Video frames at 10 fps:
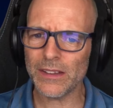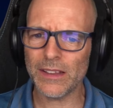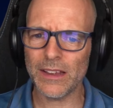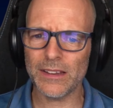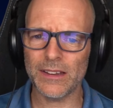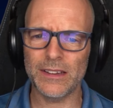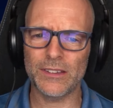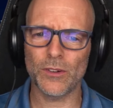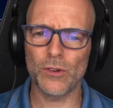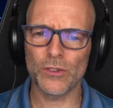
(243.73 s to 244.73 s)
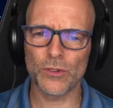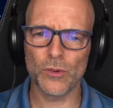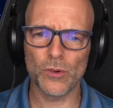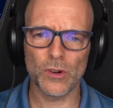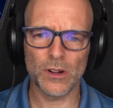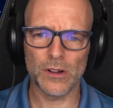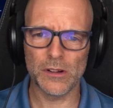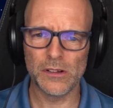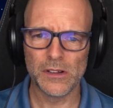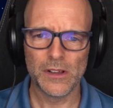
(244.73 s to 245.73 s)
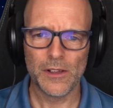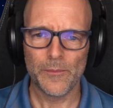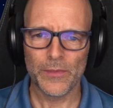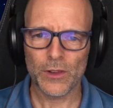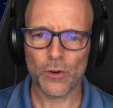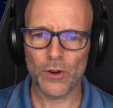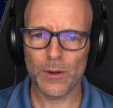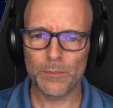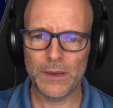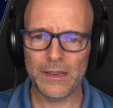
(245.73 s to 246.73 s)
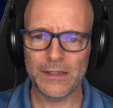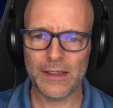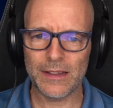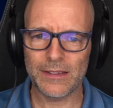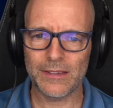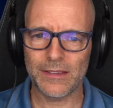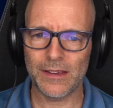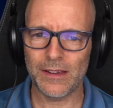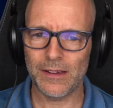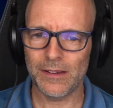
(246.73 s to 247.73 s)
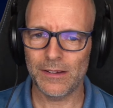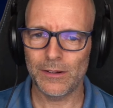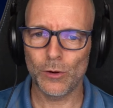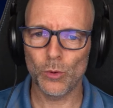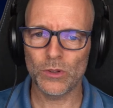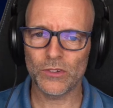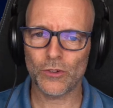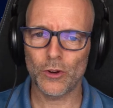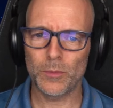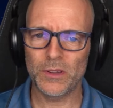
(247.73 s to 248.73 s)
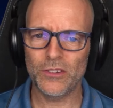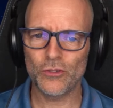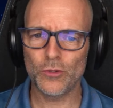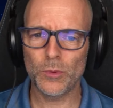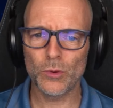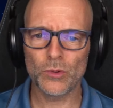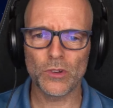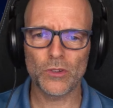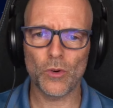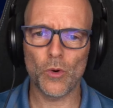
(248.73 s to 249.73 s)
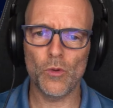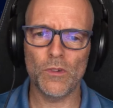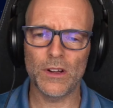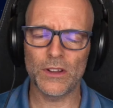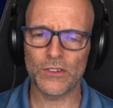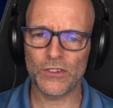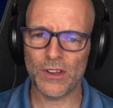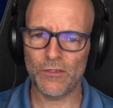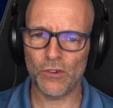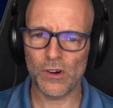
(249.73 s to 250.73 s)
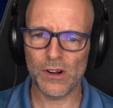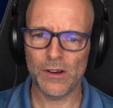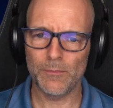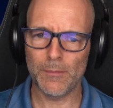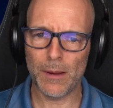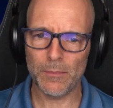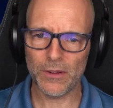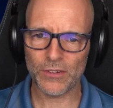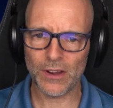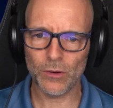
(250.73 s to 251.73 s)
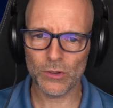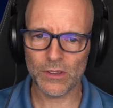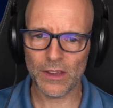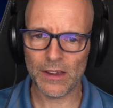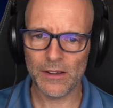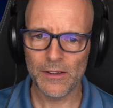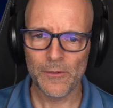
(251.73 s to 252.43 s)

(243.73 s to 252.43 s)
There is also gonna be that the load is gonna be distributed over several members out there.